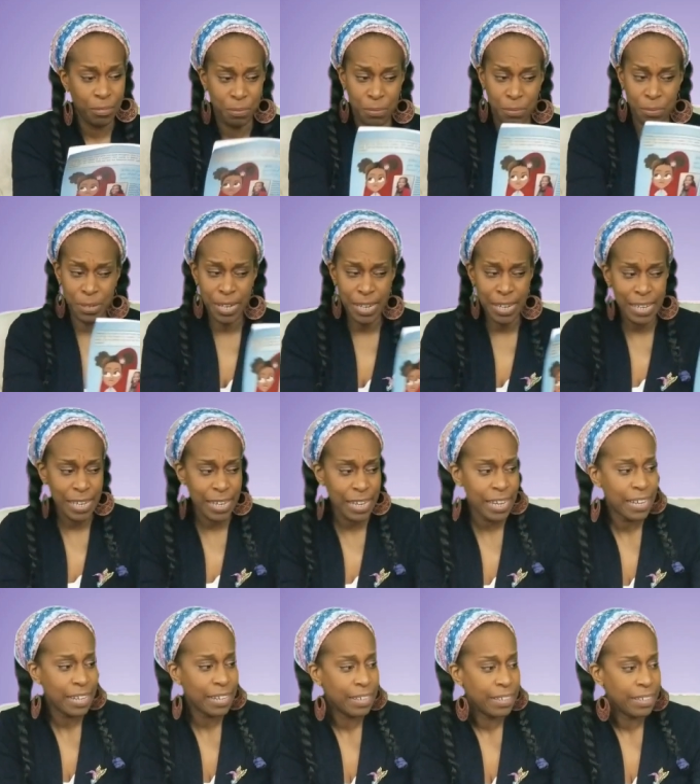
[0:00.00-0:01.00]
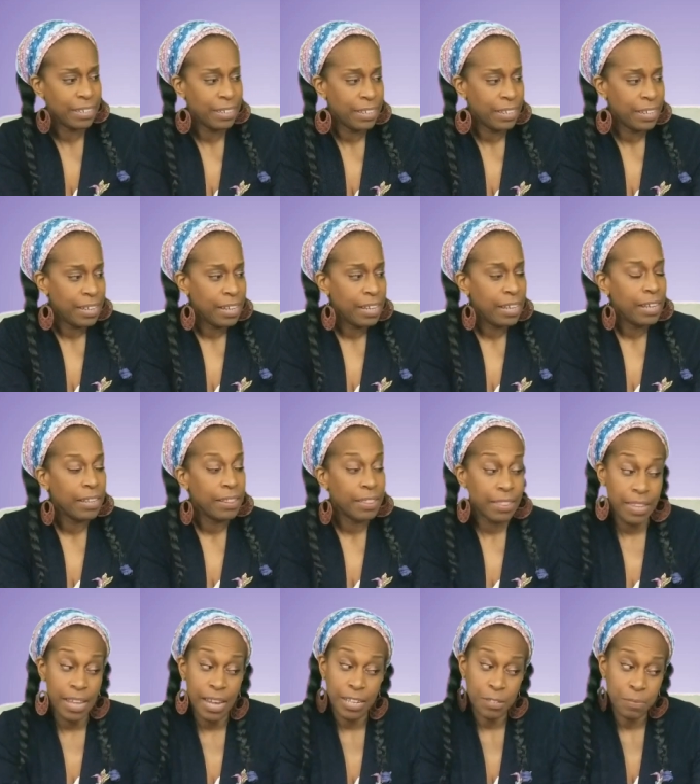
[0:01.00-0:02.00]
Really?
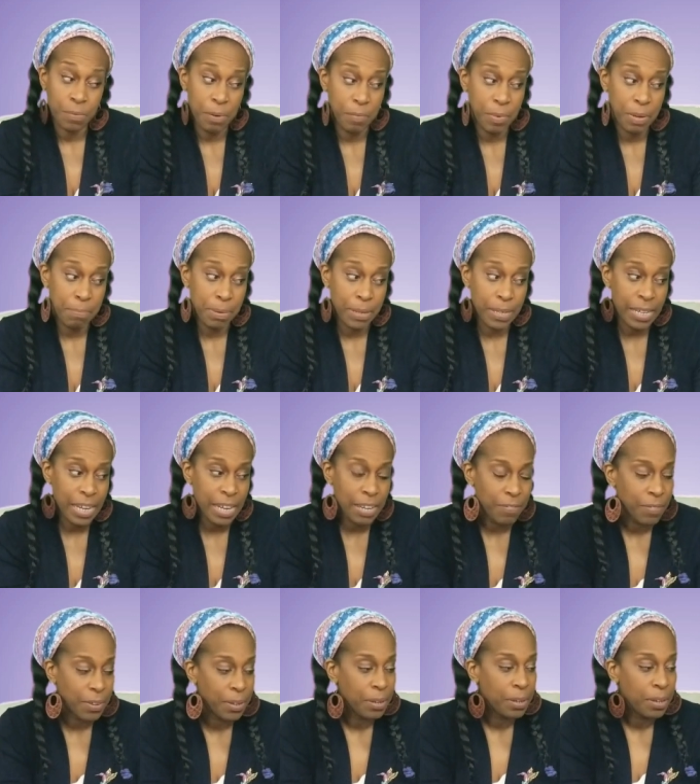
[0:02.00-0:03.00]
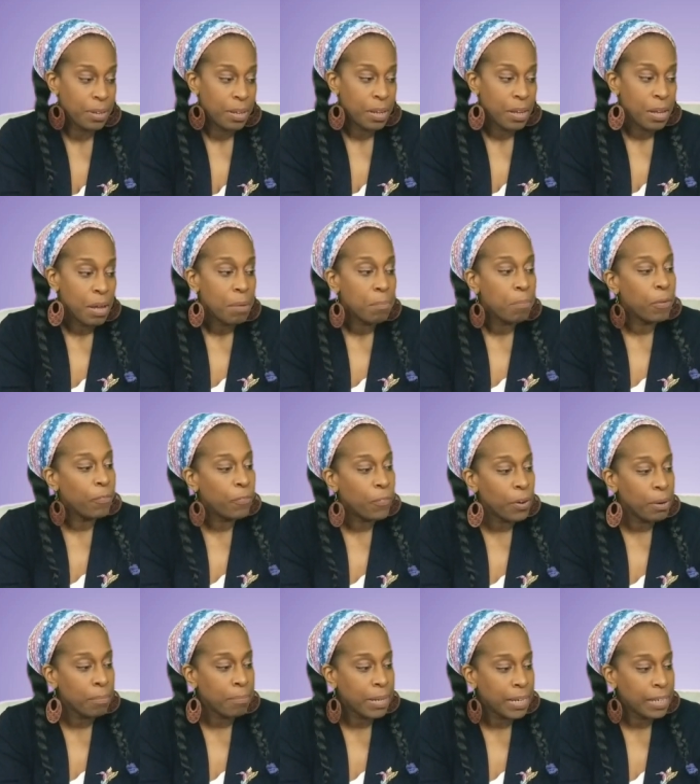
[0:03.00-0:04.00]
That's what we believe.
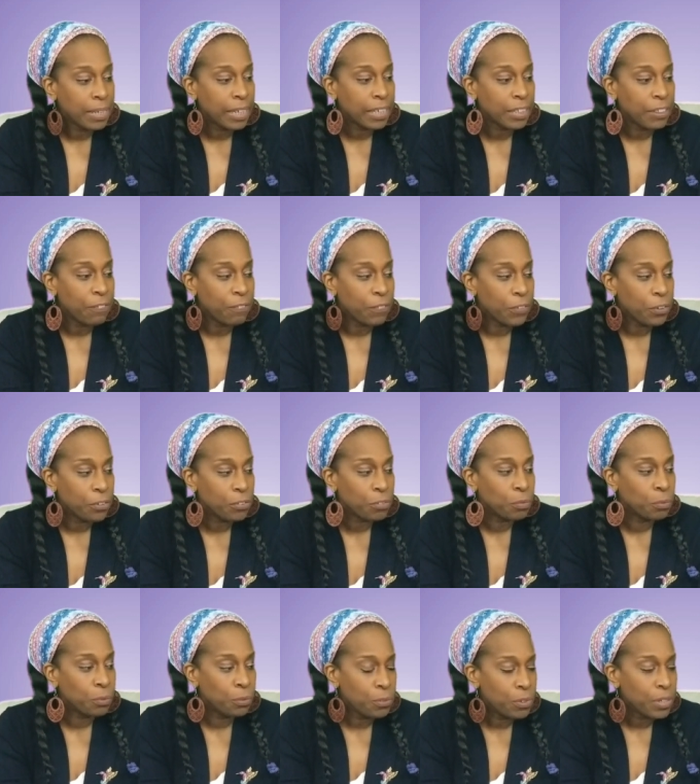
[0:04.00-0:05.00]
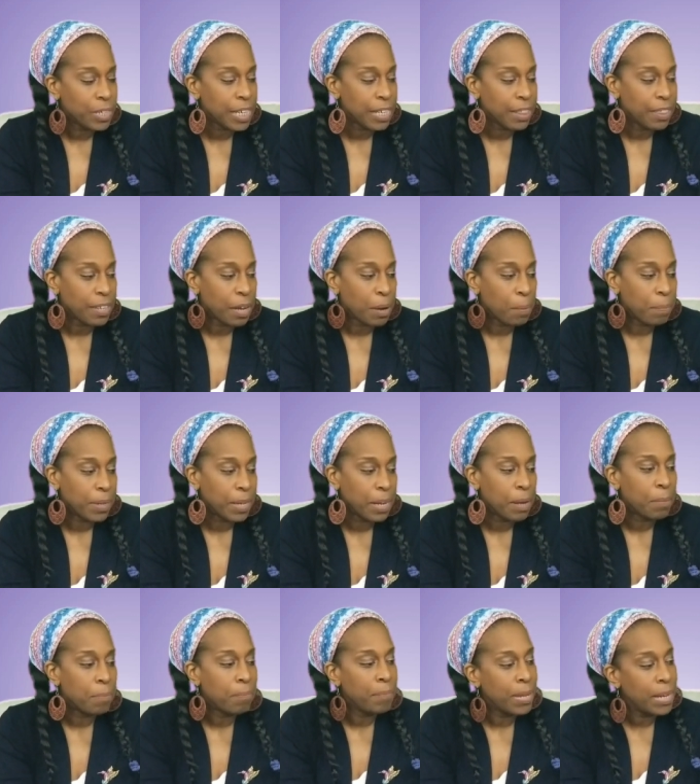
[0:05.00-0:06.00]
Before Menelik I ruled Ethiopia,
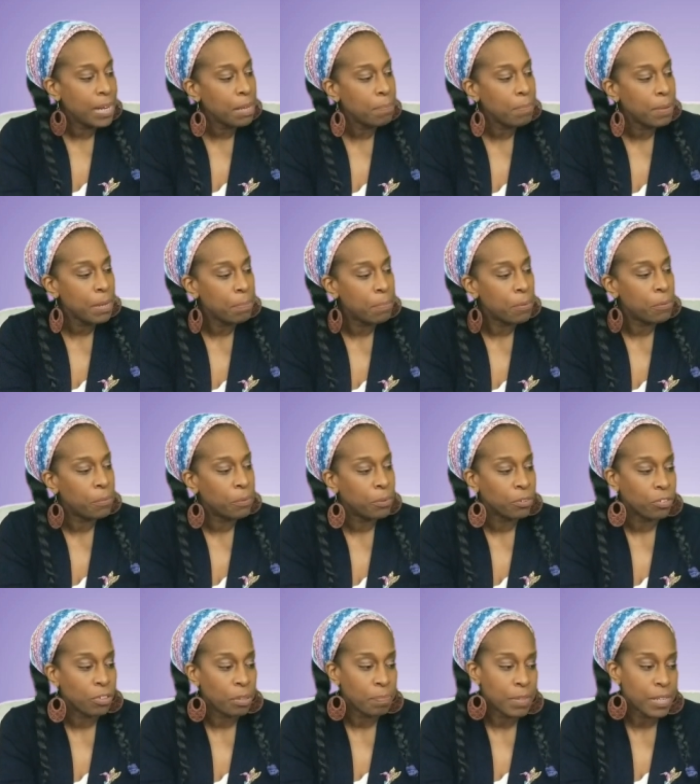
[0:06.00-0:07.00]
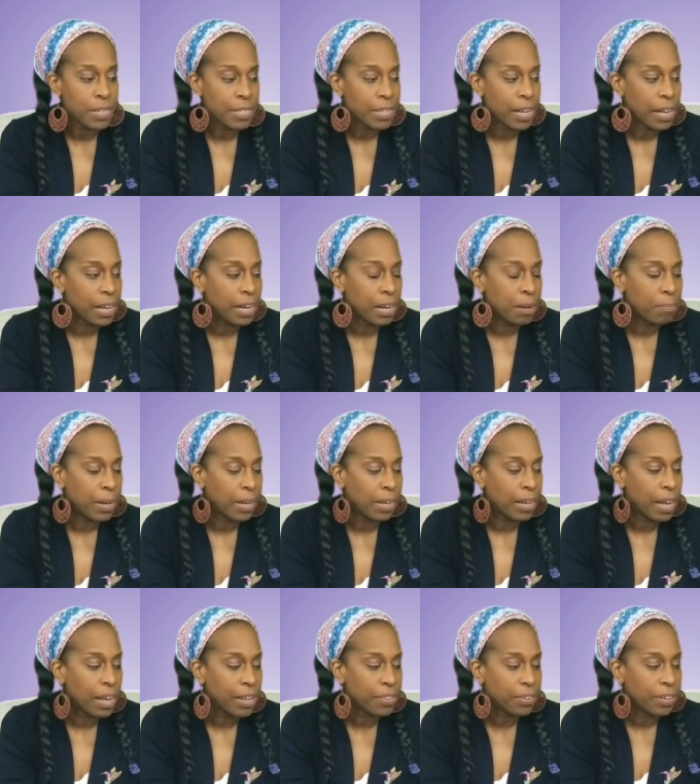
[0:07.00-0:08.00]
many people worshiped the sun among
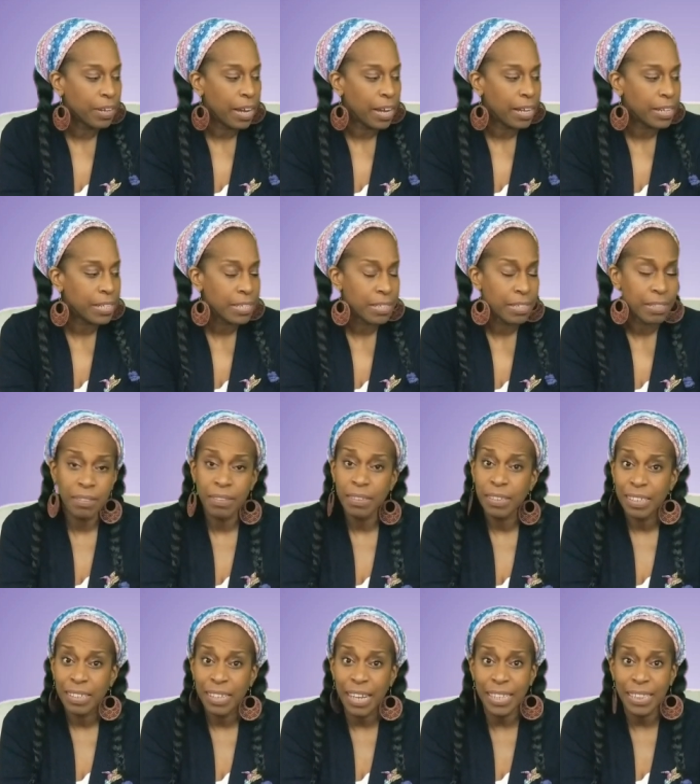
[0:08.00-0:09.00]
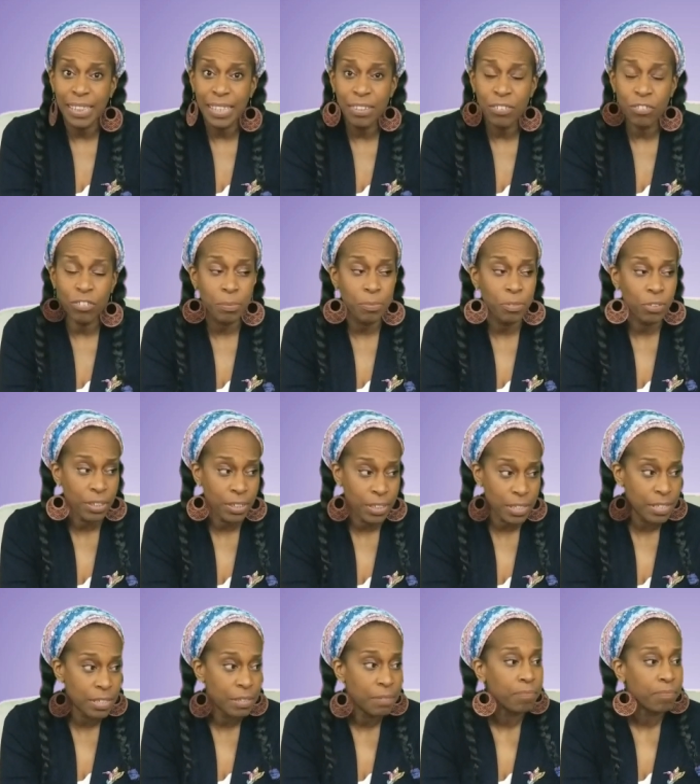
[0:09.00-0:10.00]
other gods, like the Egyptians.